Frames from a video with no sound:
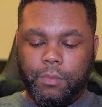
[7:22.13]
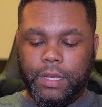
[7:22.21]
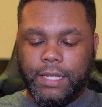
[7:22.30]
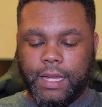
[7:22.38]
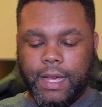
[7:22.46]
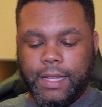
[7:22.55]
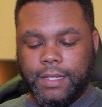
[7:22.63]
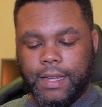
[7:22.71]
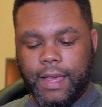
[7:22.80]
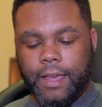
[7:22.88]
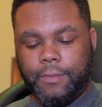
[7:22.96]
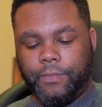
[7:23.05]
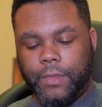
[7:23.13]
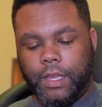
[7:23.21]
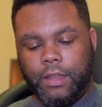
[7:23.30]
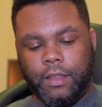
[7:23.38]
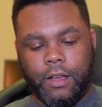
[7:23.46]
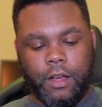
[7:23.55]
Besides that,
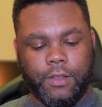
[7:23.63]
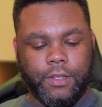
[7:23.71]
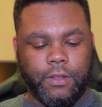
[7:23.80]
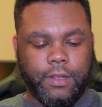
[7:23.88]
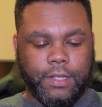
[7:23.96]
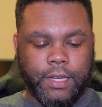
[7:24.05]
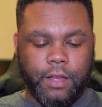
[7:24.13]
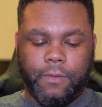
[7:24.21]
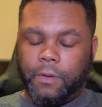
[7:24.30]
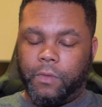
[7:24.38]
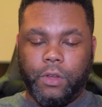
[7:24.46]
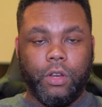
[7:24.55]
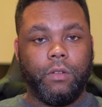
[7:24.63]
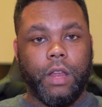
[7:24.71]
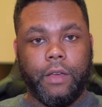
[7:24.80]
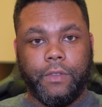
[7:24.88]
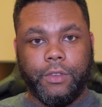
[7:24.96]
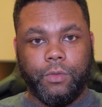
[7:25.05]
the console itself, if you don't
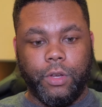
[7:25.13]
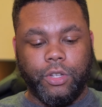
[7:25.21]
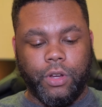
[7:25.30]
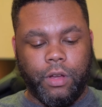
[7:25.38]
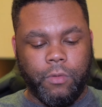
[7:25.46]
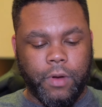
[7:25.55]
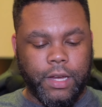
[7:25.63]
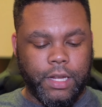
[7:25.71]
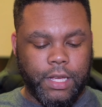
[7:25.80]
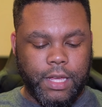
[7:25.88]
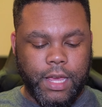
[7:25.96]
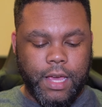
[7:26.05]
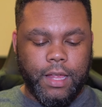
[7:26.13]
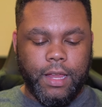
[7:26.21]
have a Switch already